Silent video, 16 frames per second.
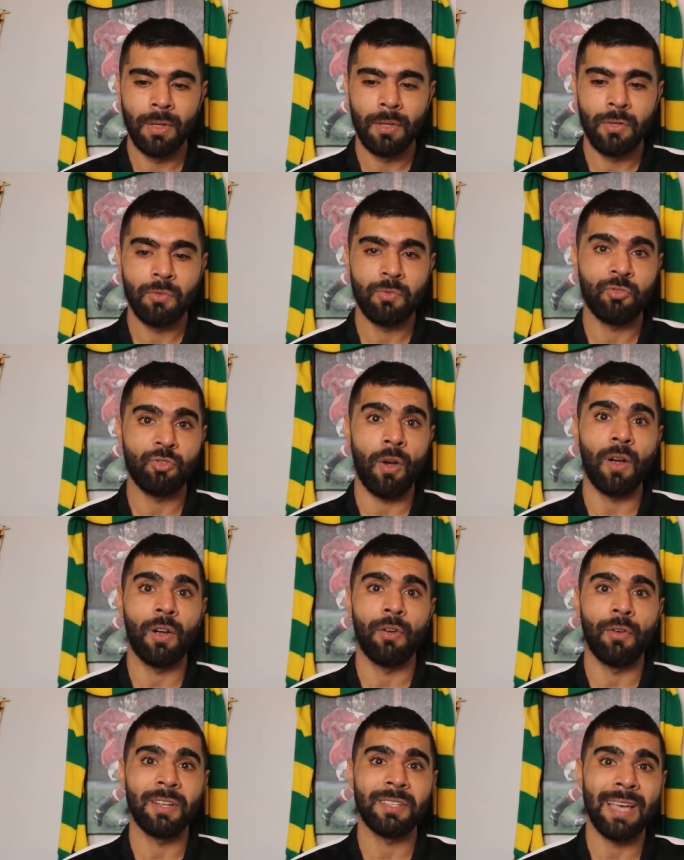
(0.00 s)

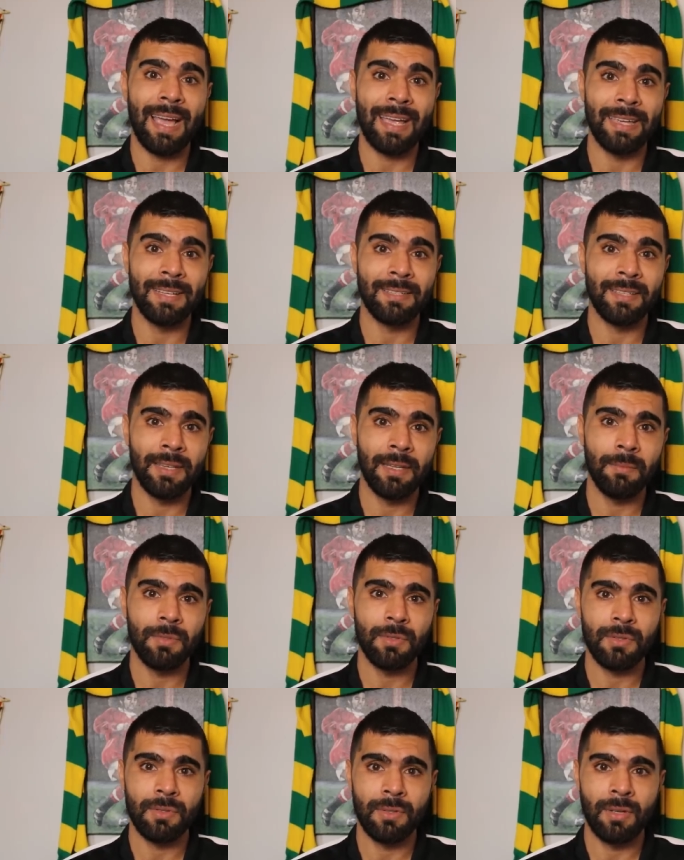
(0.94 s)
stronger attacking
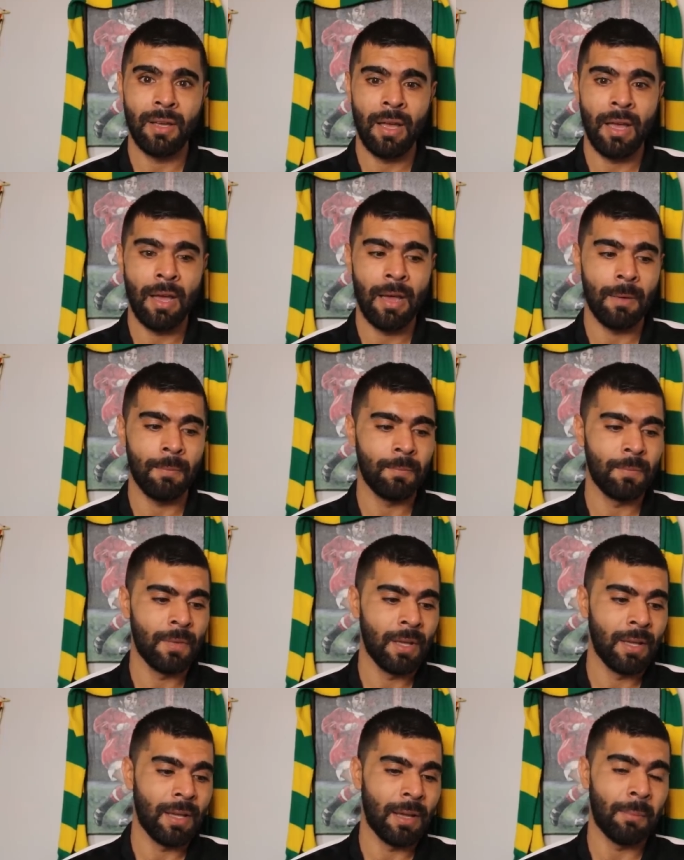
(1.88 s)
teams. Um,
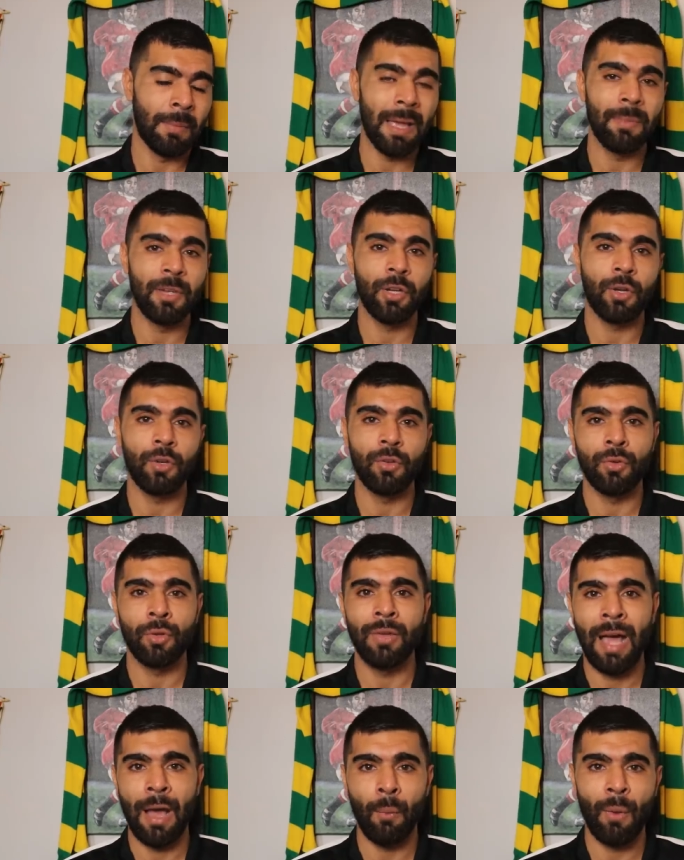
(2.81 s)
and maybe you couldn't do
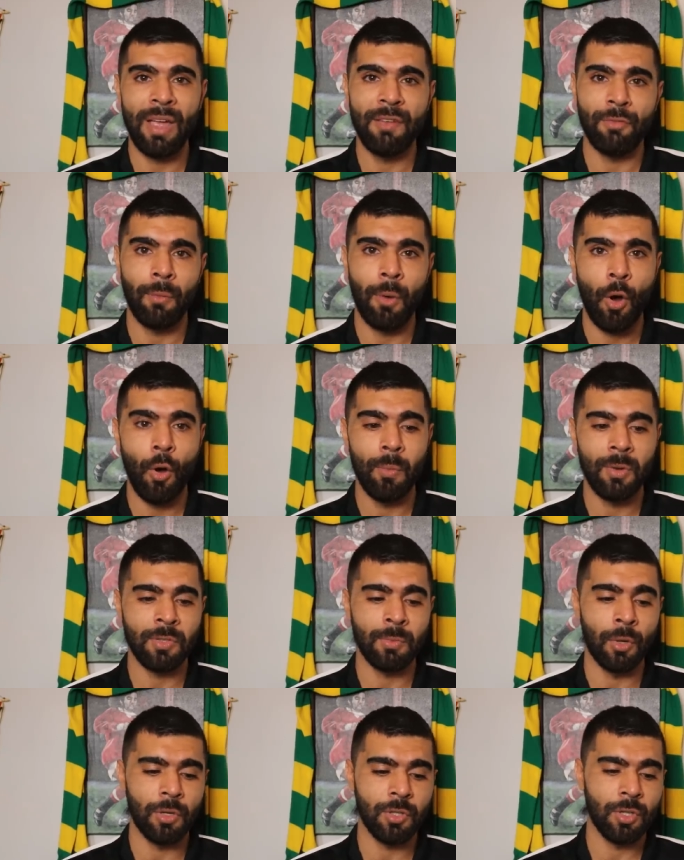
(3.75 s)
that away from home
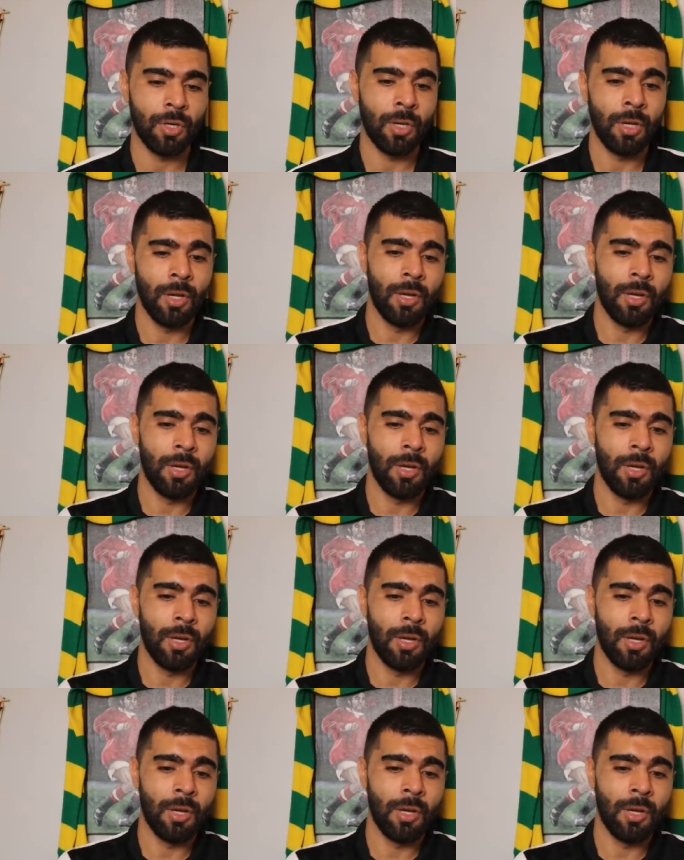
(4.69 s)
as much.